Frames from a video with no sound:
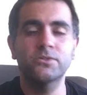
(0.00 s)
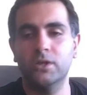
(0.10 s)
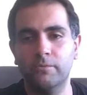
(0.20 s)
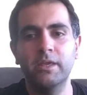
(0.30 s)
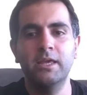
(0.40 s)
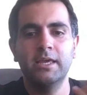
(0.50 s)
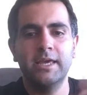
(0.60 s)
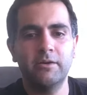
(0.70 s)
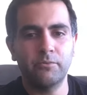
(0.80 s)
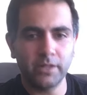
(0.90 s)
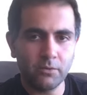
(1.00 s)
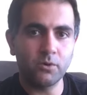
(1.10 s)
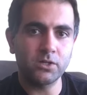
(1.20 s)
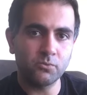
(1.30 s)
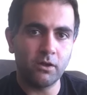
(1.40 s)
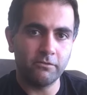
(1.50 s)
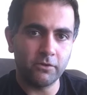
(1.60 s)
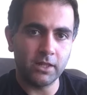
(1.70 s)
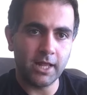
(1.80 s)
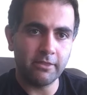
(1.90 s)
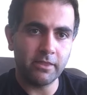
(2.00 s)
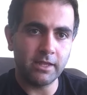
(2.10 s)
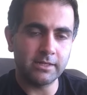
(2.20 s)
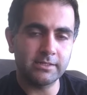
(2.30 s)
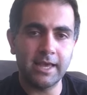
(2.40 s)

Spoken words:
So it really works well for a lot of things,